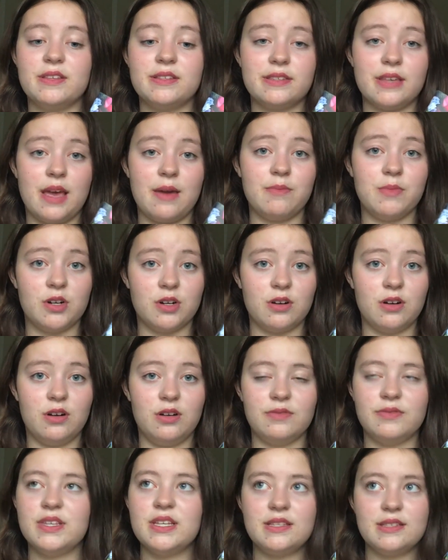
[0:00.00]
the same
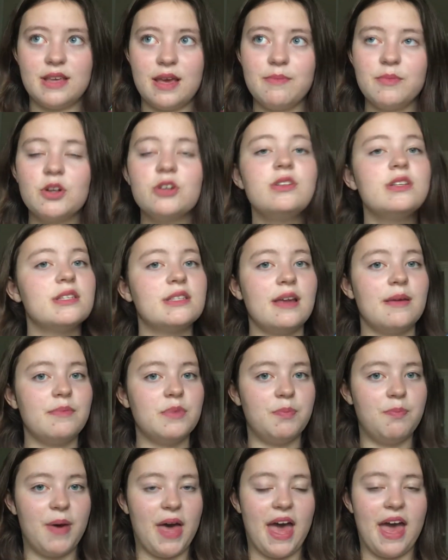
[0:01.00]
girl is
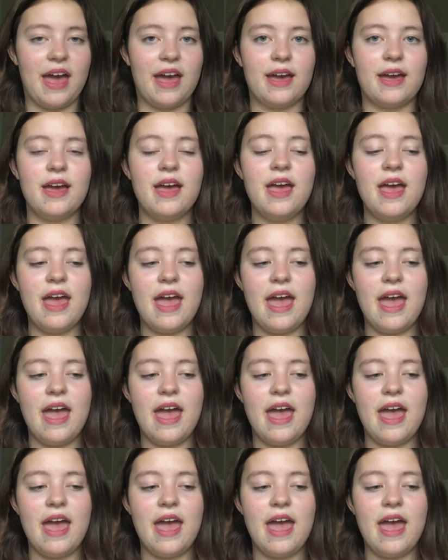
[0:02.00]
named Bae,